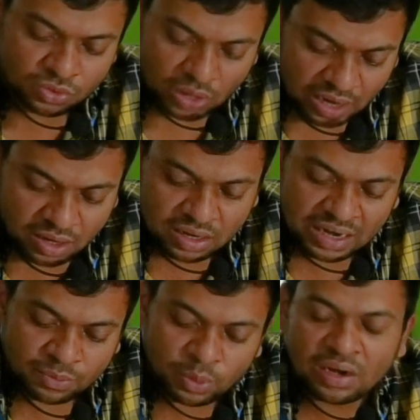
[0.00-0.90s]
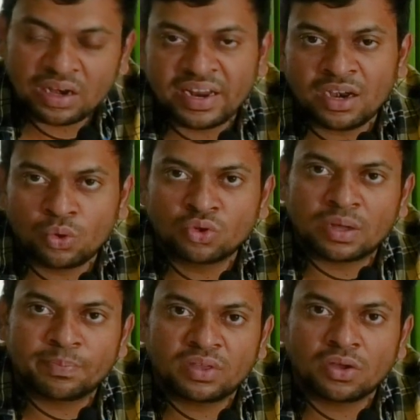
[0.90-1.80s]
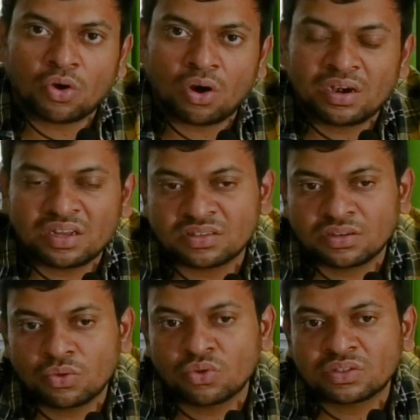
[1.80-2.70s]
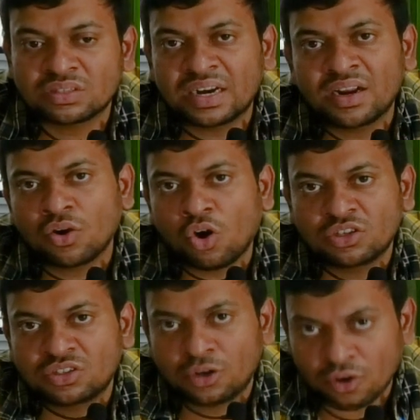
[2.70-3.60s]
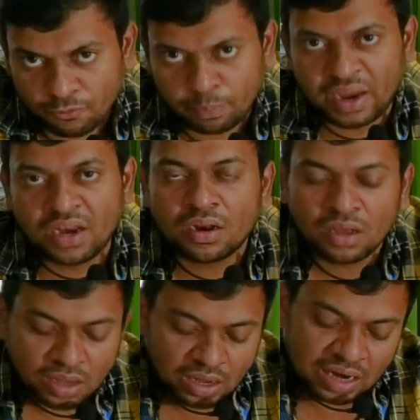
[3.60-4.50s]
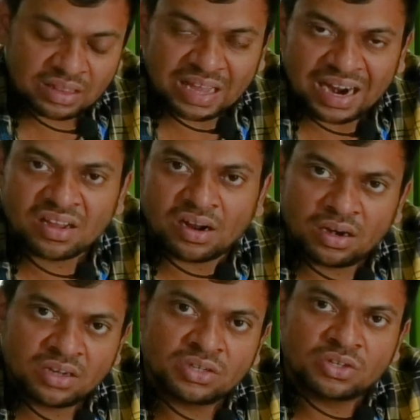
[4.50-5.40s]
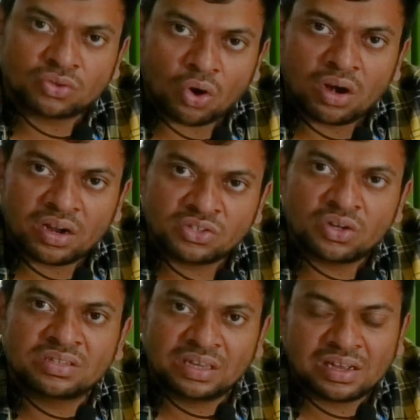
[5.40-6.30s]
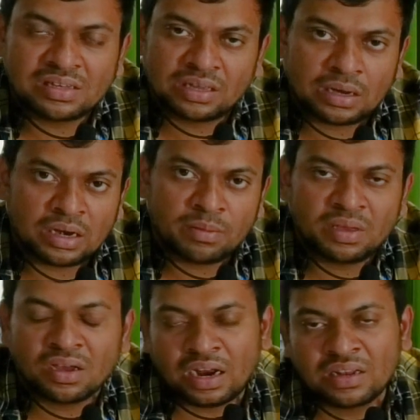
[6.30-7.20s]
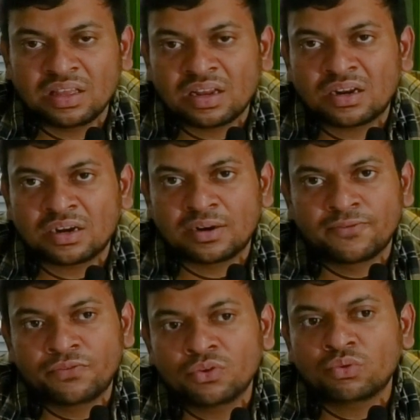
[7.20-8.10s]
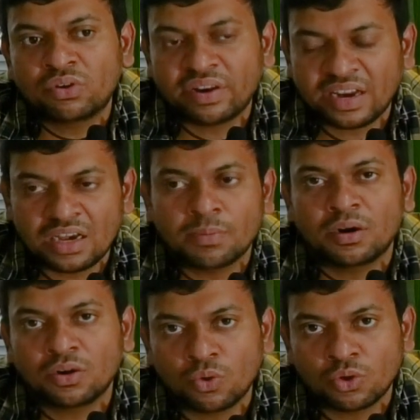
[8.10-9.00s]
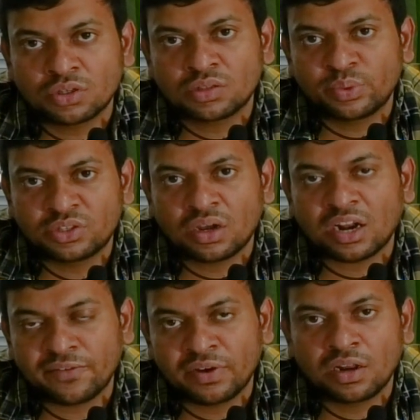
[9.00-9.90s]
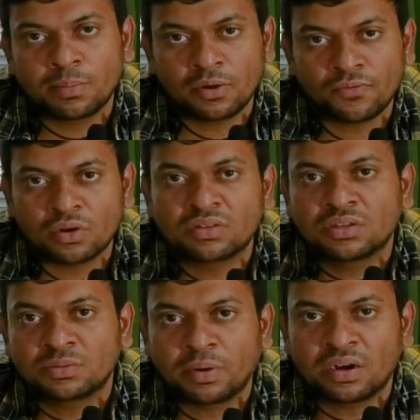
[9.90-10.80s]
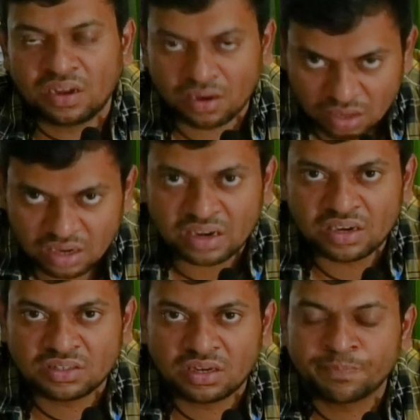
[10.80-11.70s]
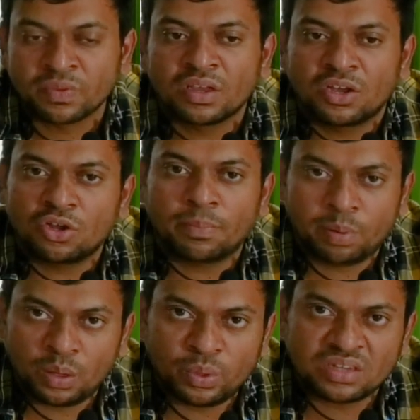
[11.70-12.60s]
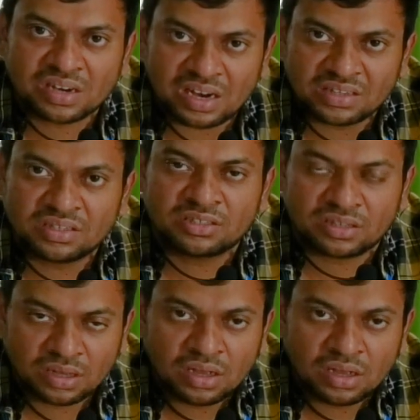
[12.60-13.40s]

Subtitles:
and it will lead to something called as sudden onset of pain, and that condition is called as your sickle cell anemia. And there are a few treatment courses which are available for this particular condition. In your previous classes,